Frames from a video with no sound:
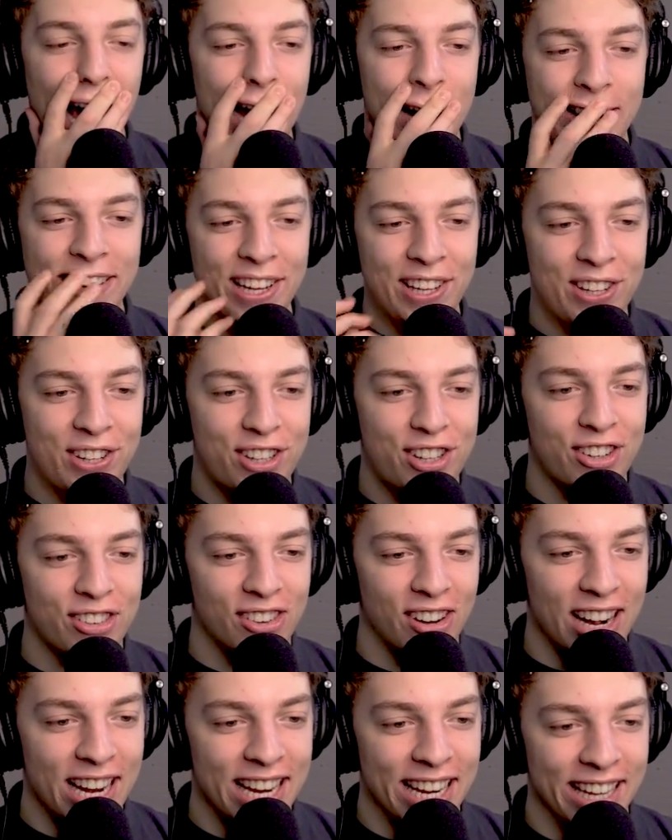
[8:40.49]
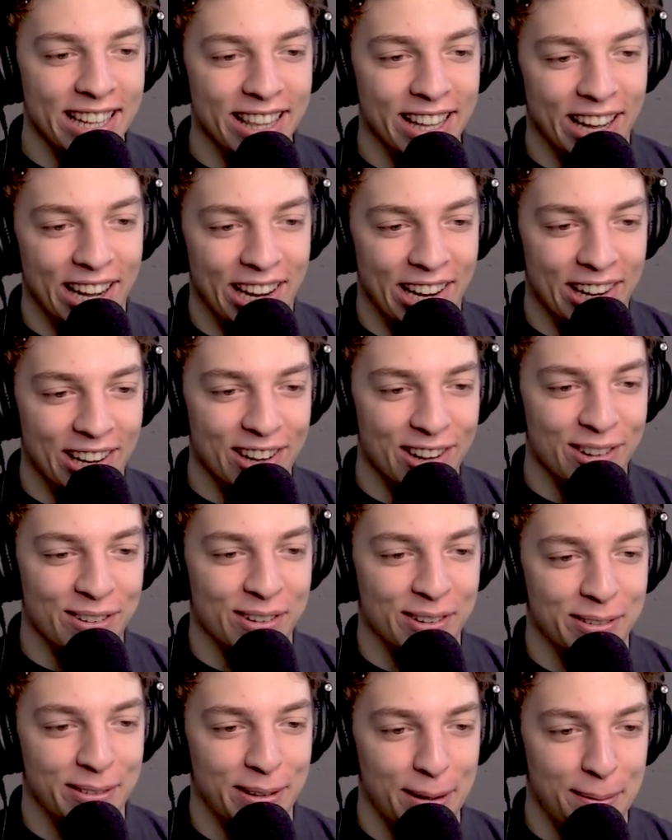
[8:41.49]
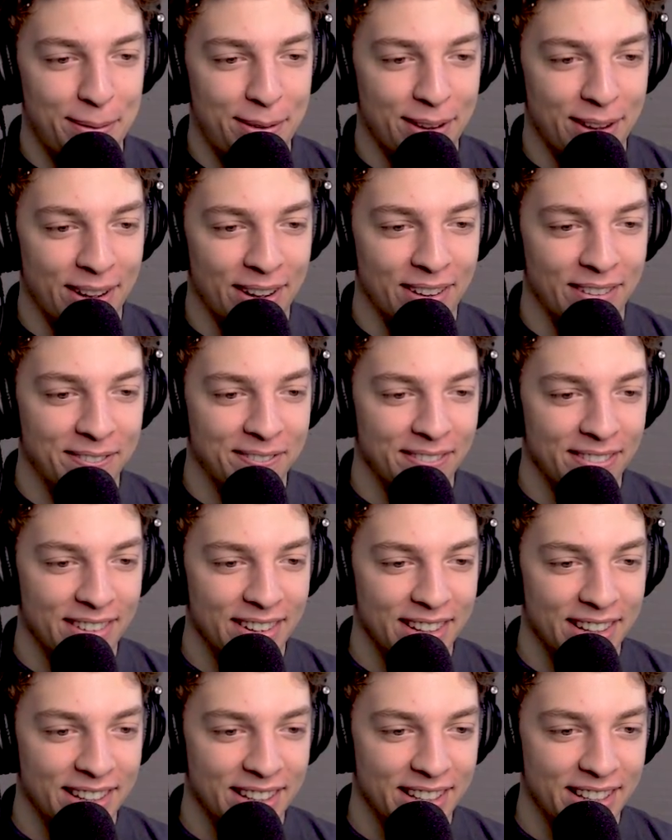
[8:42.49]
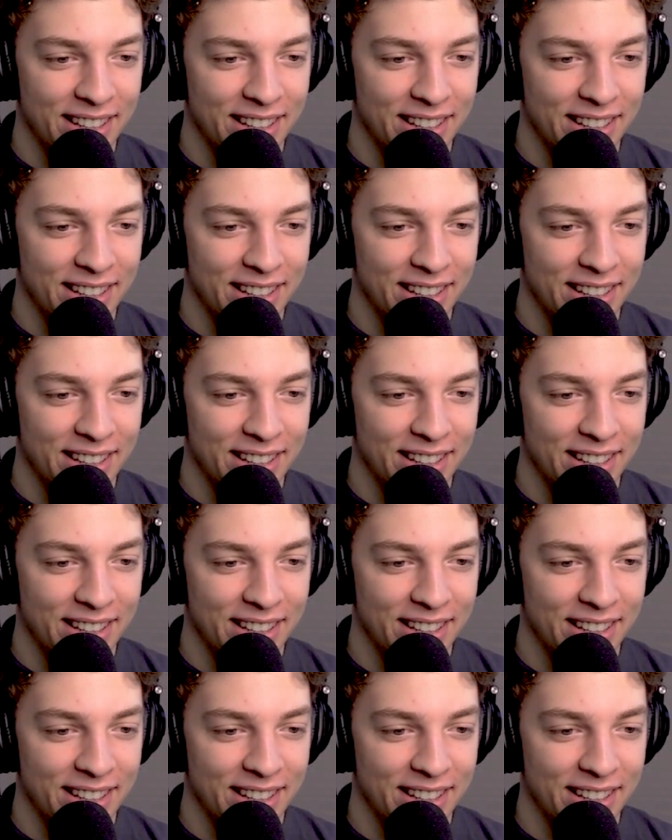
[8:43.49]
I went straight no in the hole from up top. That.